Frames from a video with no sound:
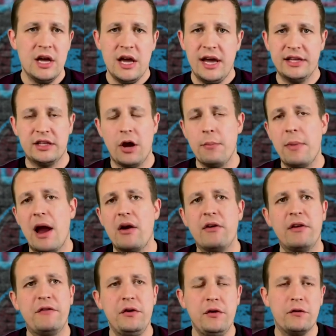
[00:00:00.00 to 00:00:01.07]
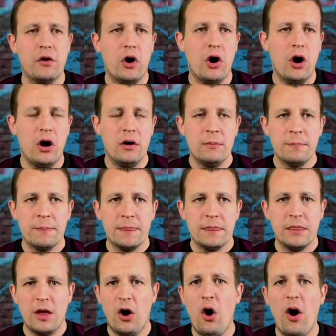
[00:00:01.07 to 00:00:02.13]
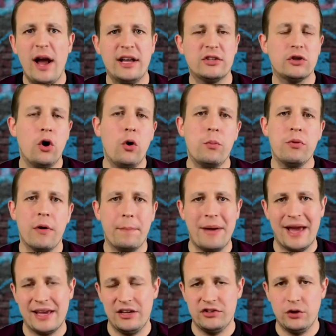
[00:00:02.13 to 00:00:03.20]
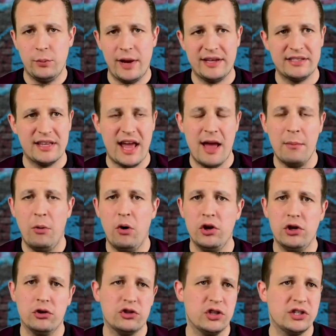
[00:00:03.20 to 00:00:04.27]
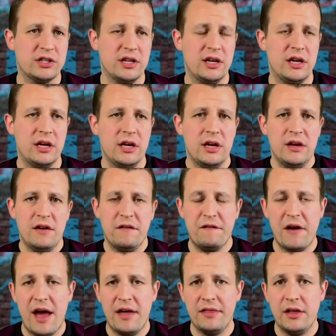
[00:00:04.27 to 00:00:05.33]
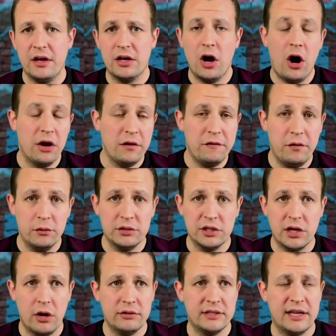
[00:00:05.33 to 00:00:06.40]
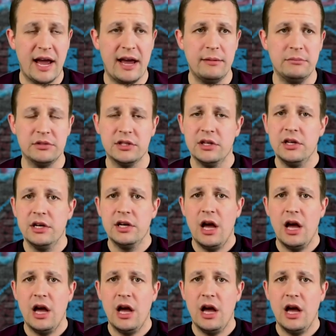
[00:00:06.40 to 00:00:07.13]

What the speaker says: It don't matter if you've got the highest corporate package at West Ham or you're just a fan that can't afford to go to games,